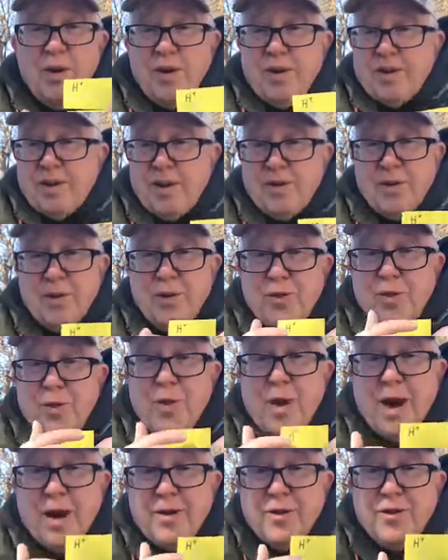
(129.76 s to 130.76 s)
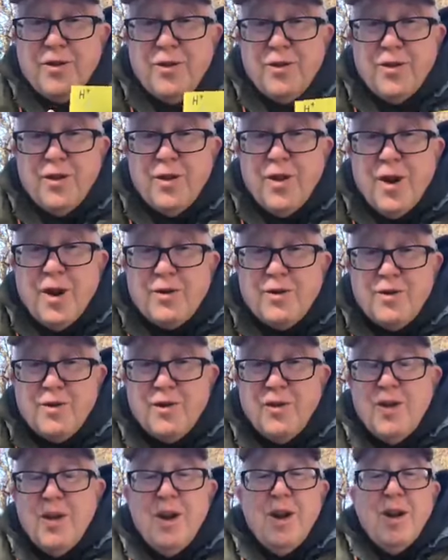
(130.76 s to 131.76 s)
because there's two hydrogens and
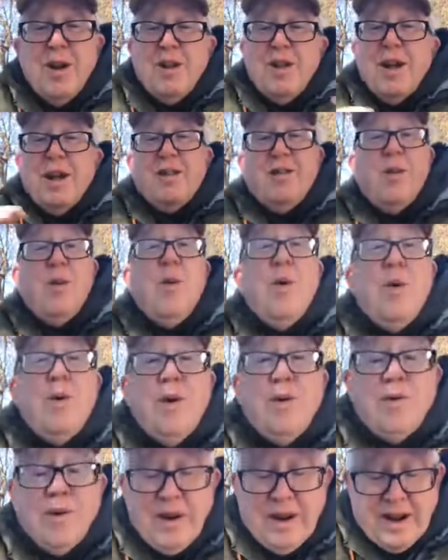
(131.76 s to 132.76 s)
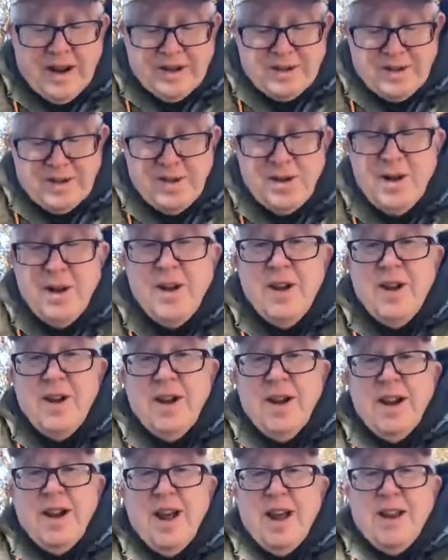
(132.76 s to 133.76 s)
oxygen. That's a whole different lesson,
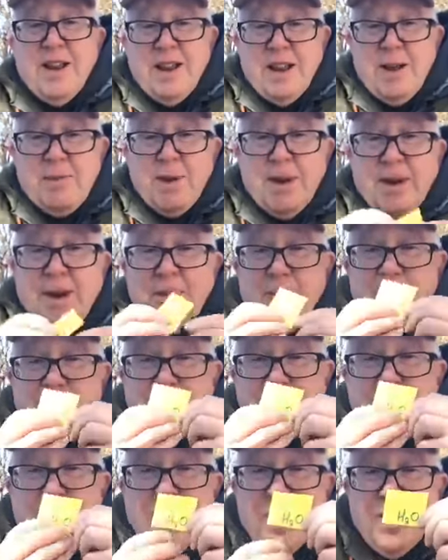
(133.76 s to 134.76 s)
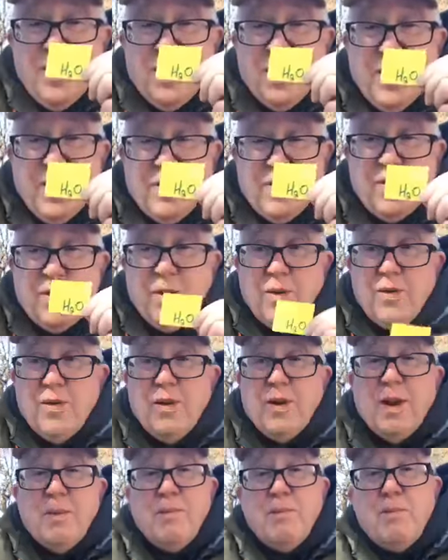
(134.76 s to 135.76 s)
and that becomes this. So if
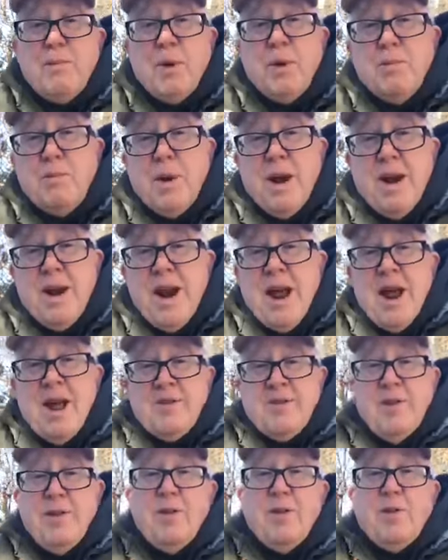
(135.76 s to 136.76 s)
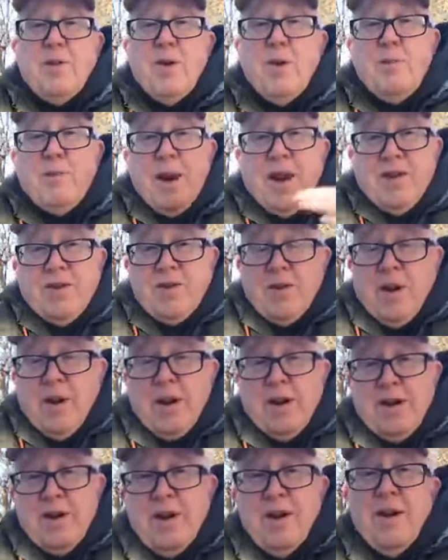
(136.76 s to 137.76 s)
you get burnt by an acid, you throw a base on
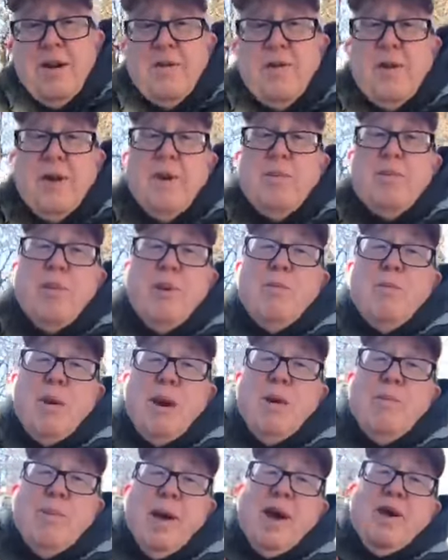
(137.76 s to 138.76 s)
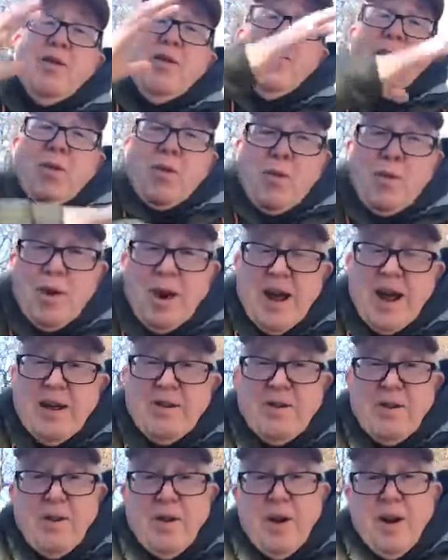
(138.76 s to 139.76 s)
it. If you get burnt by a base, you throw an
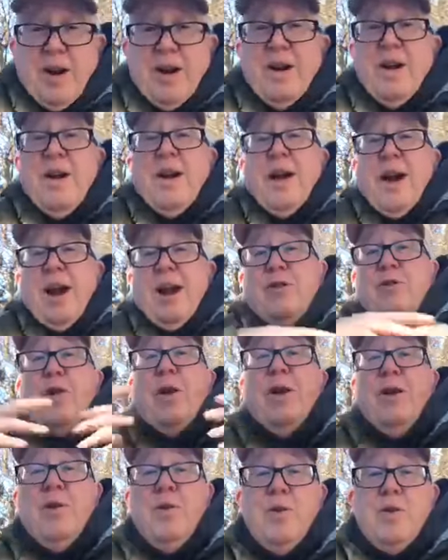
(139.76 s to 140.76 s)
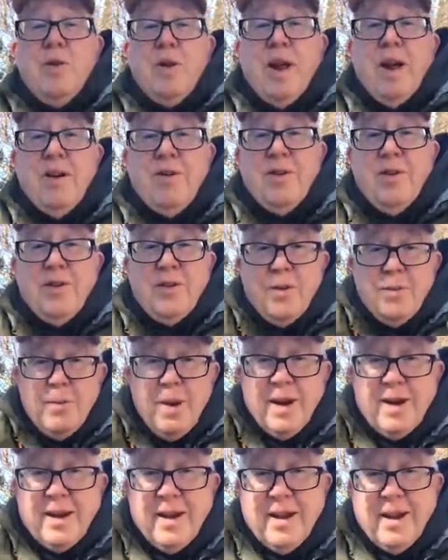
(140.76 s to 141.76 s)
acid on it and try to neutralize it to
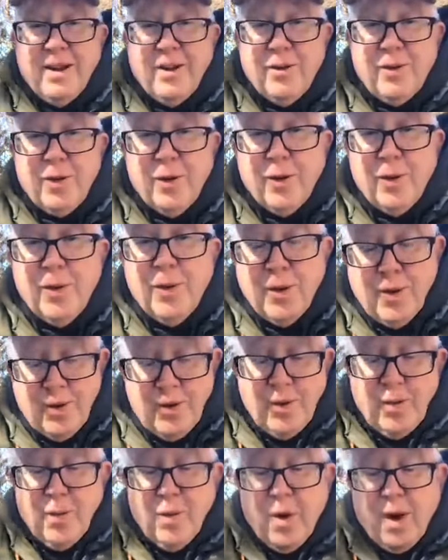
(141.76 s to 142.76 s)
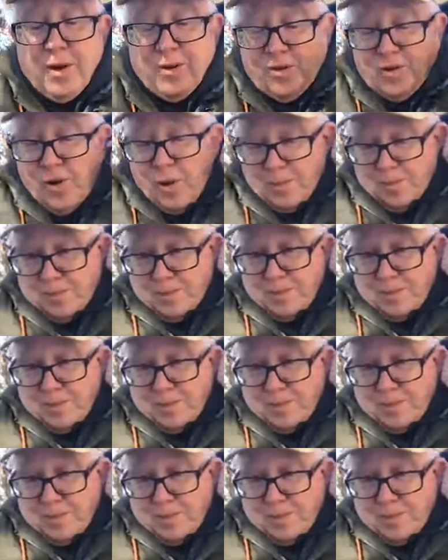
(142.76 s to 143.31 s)
make it into water. So